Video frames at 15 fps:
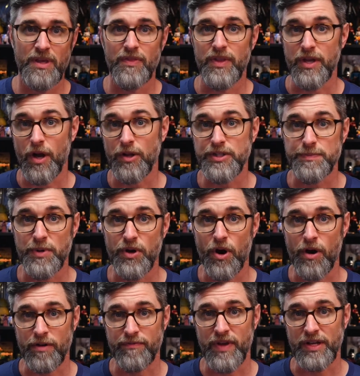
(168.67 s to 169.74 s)
the Ultimate
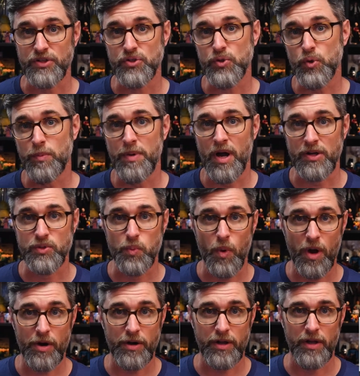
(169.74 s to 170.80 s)
Art Effects Toolbox
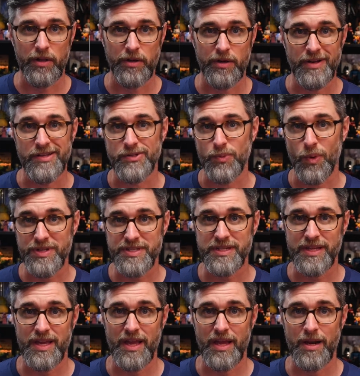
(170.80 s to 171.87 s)
watercolor is once
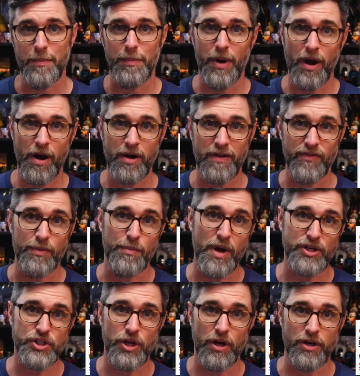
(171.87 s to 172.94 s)
again part of the
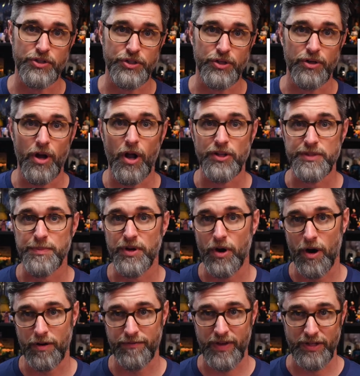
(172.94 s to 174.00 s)
much larger Ultimate
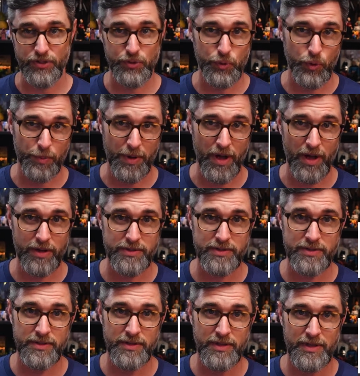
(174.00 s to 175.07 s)
Art Effects Toolbox.